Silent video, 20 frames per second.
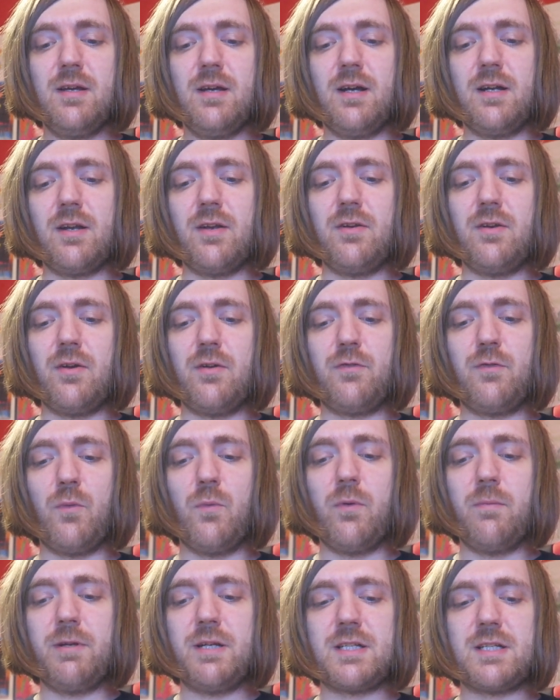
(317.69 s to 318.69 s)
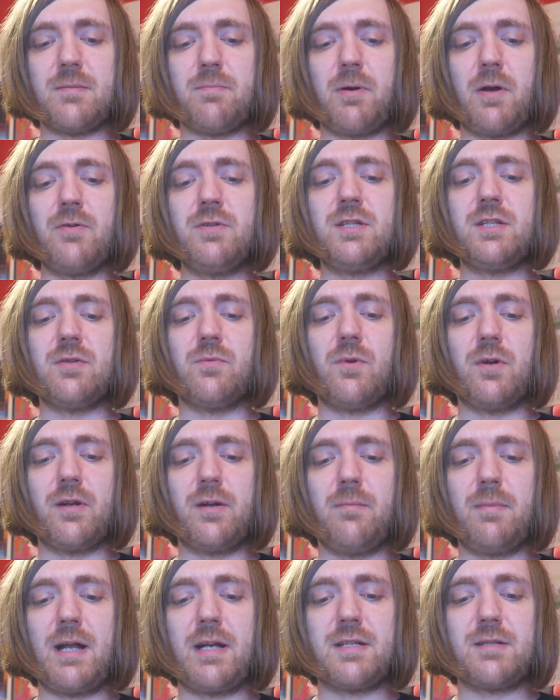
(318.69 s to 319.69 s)
I don't know if a woman is supposed to want
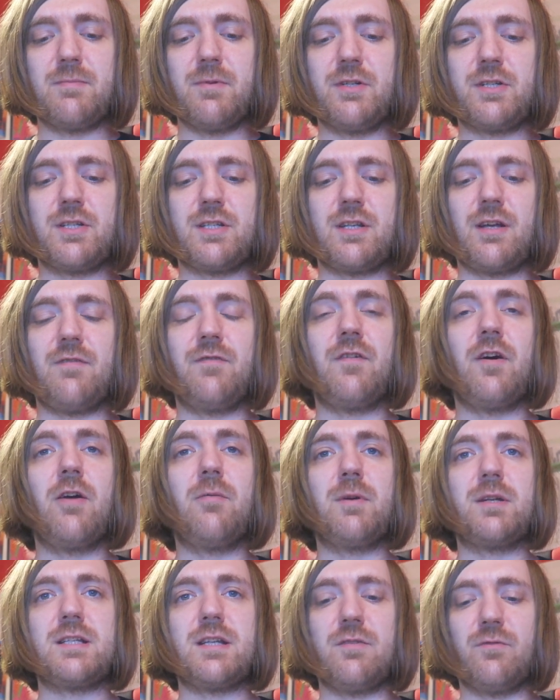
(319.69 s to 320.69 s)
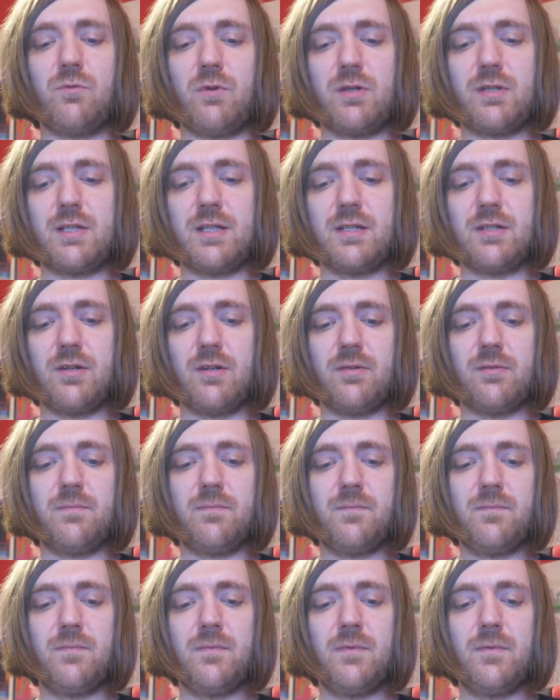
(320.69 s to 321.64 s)
a man as much as I find myself wanting Don.